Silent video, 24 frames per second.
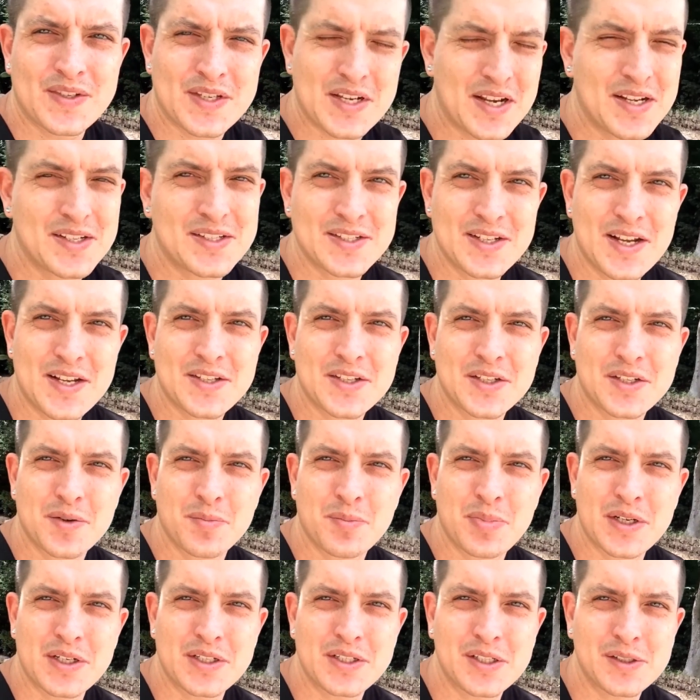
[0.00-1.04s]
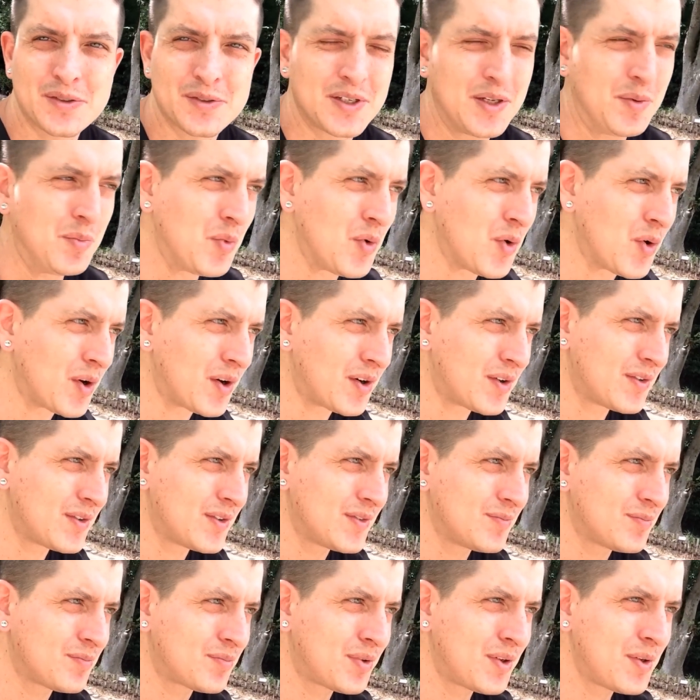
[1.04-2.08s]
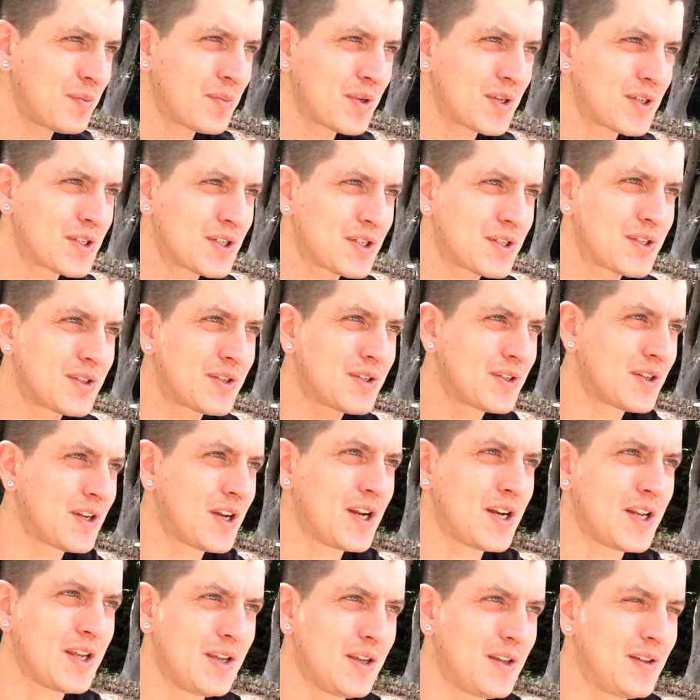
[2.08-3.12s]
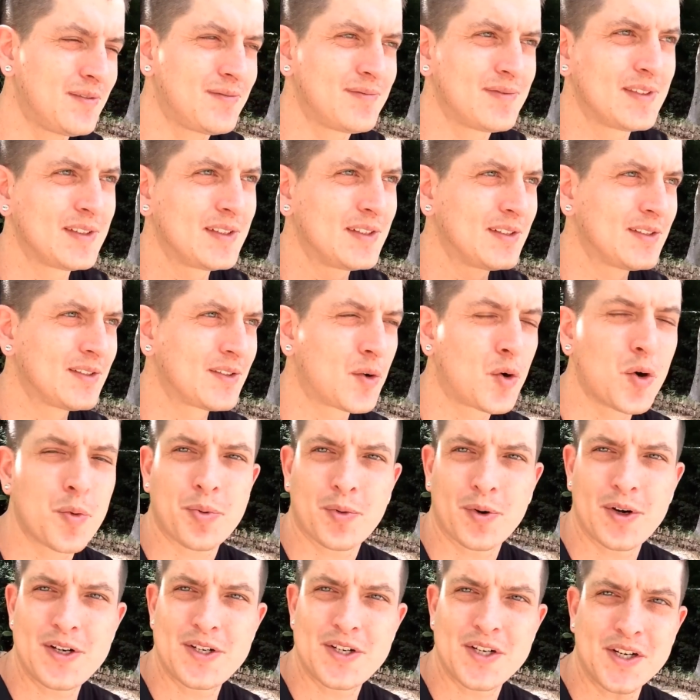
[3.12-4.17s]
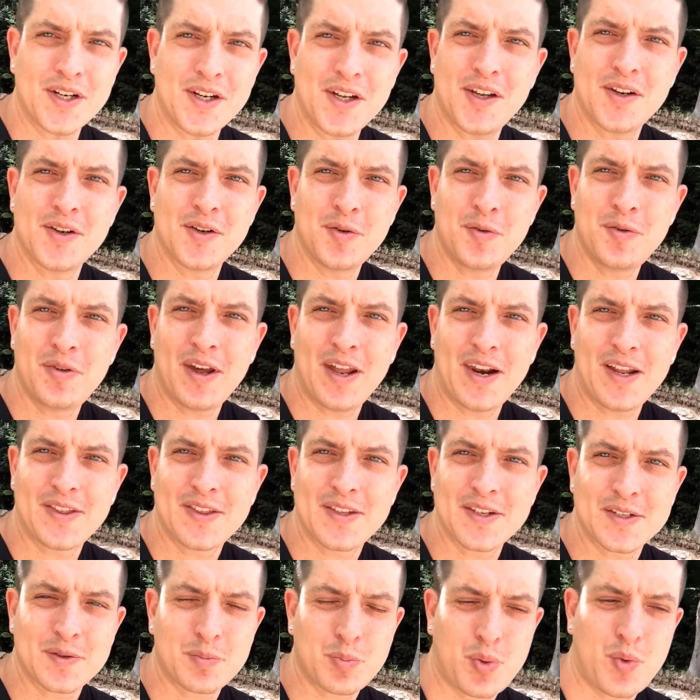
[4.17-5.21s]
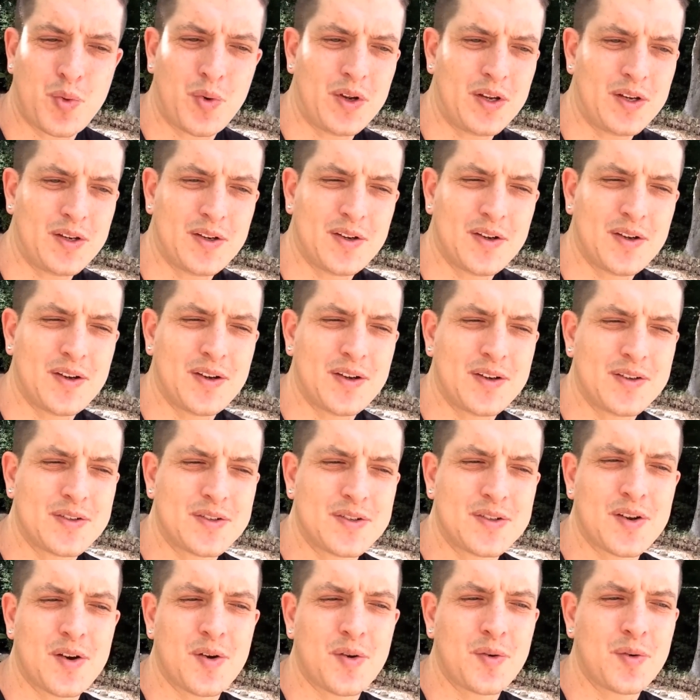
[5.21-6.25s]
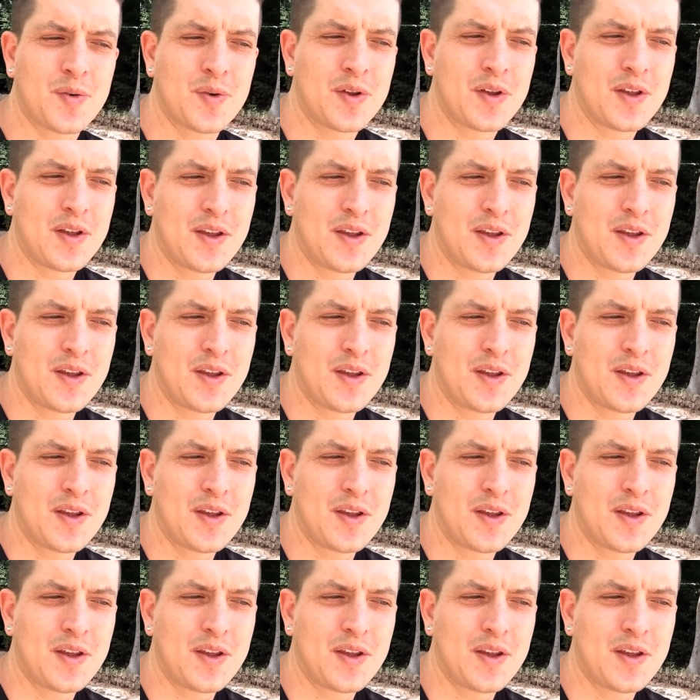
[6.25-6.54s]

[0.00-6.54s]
It's not such a big deal anymore. Pretty much any corporation can do that at this point. So